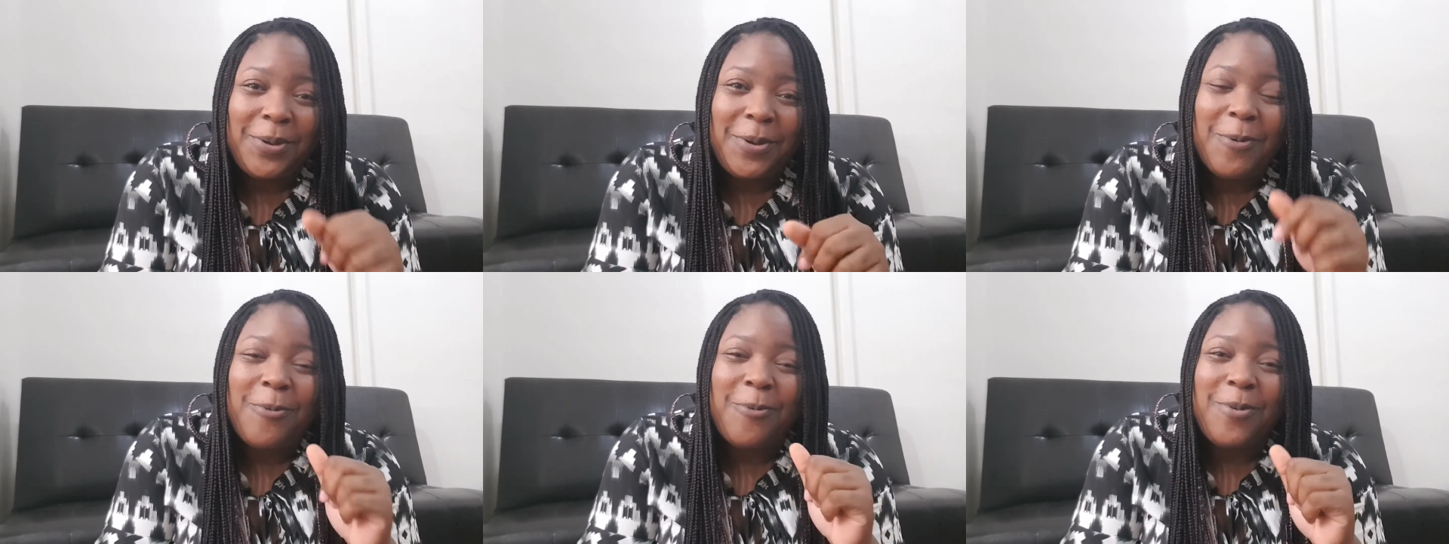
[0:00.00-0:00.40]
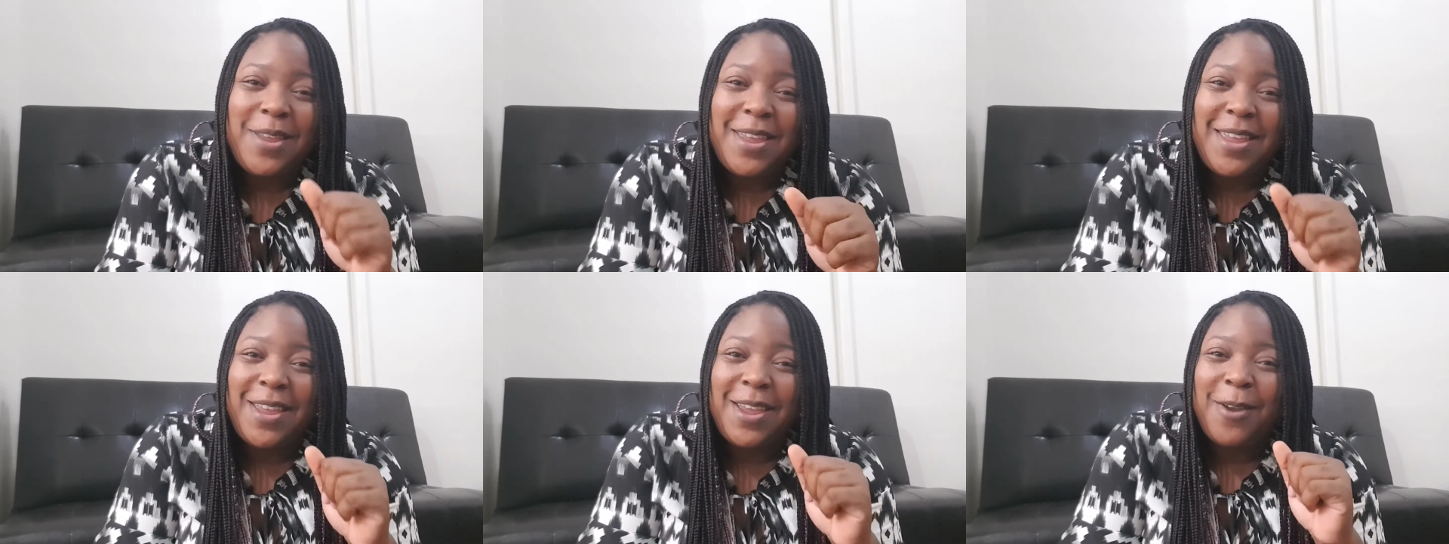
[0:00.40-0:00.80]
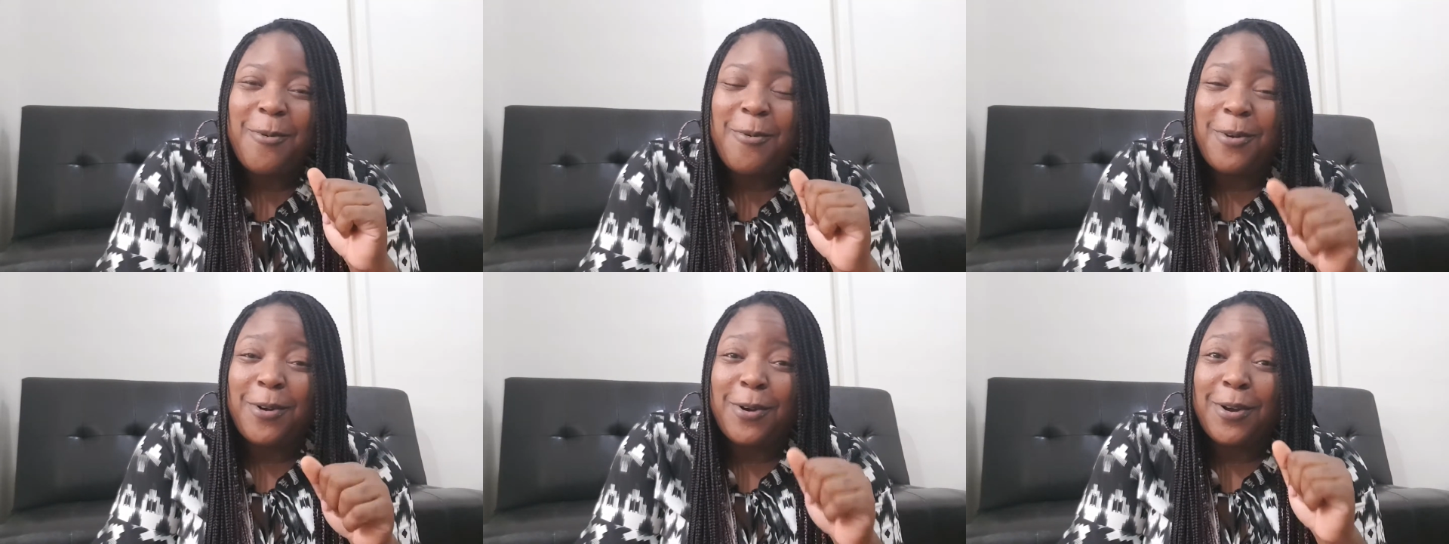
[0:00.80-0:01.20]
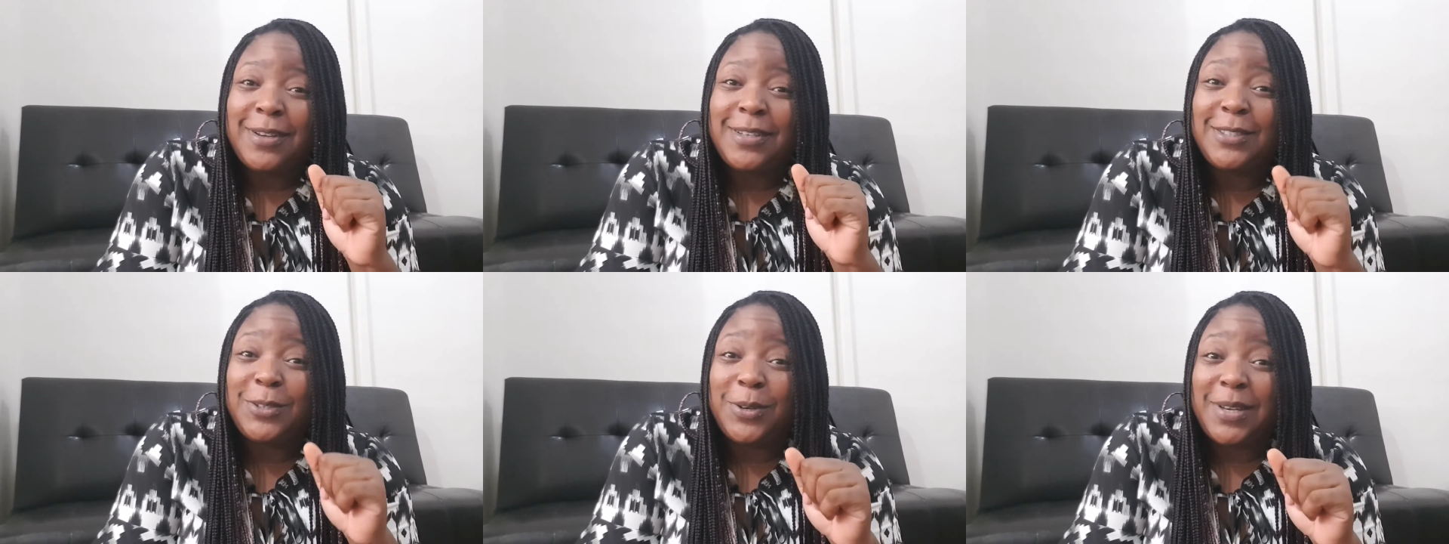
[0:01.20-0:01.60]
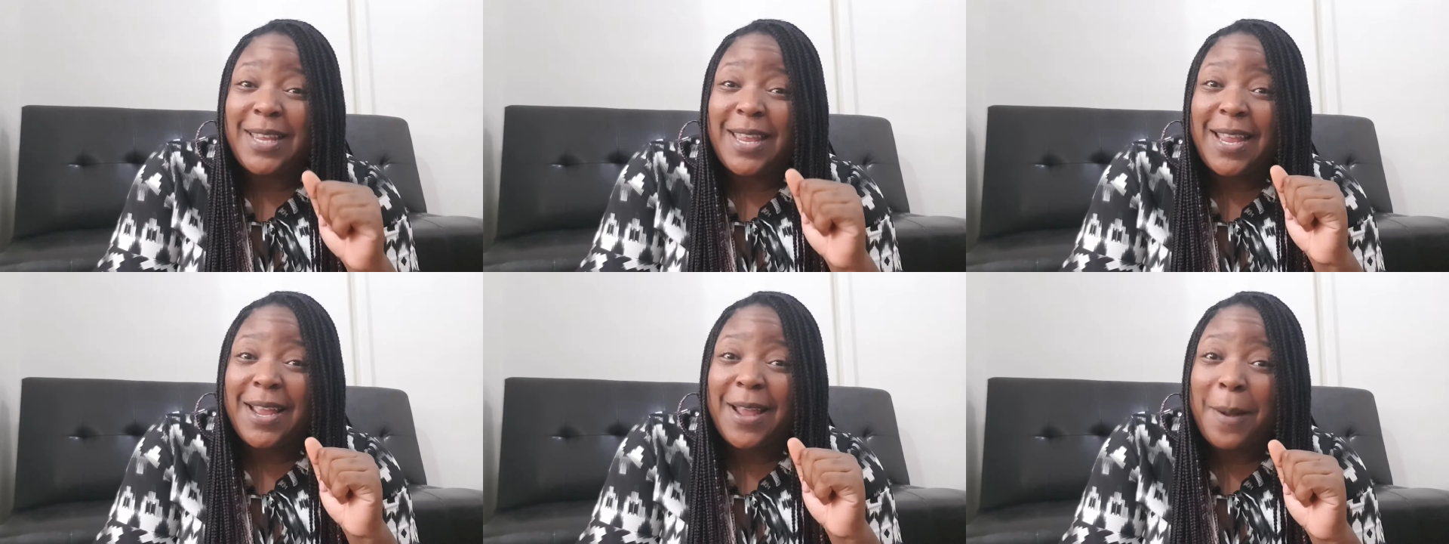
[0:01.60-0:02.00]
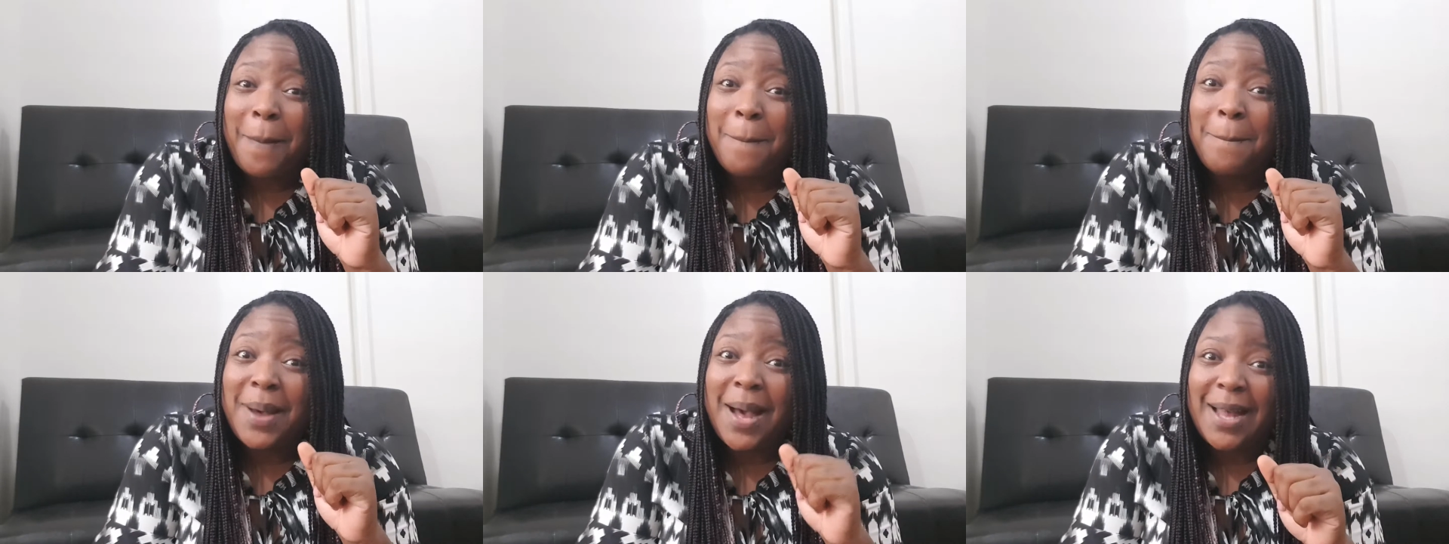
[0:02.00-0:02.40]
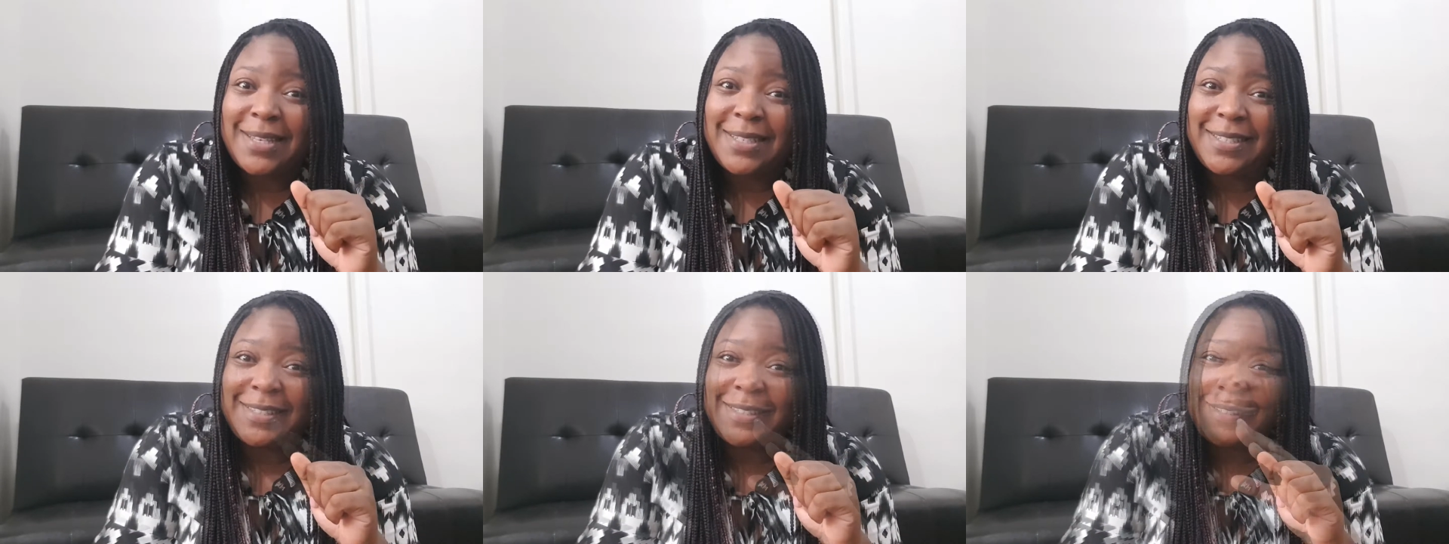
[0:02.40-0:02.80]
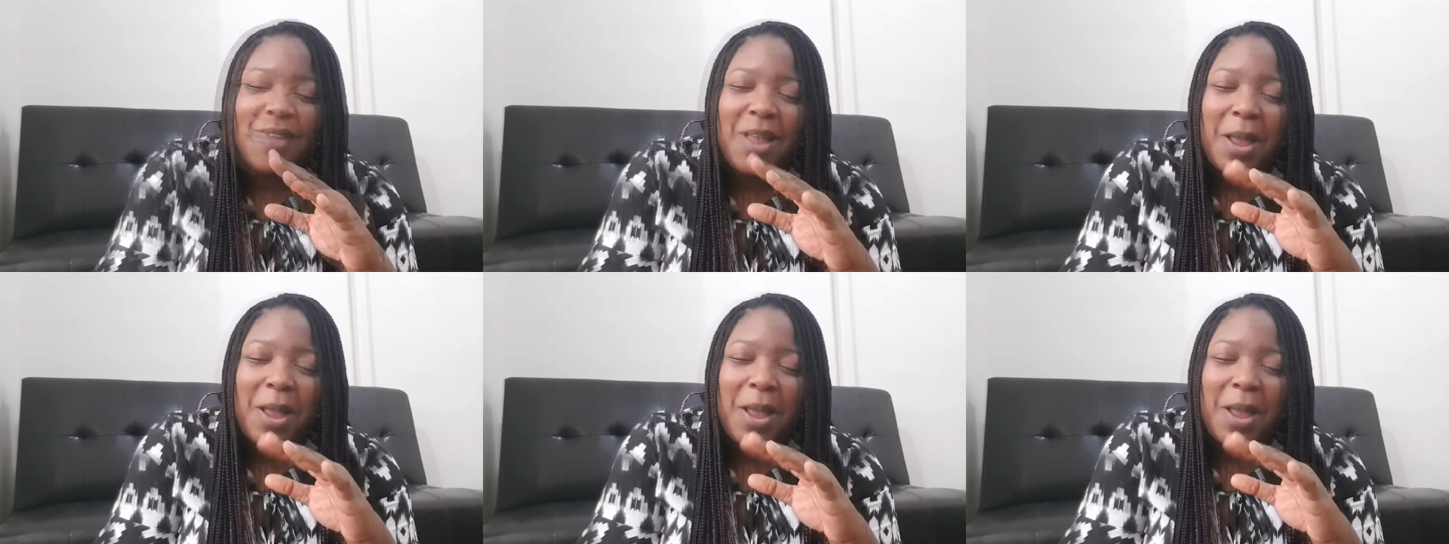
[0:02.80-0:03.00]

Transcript: we were studying bats.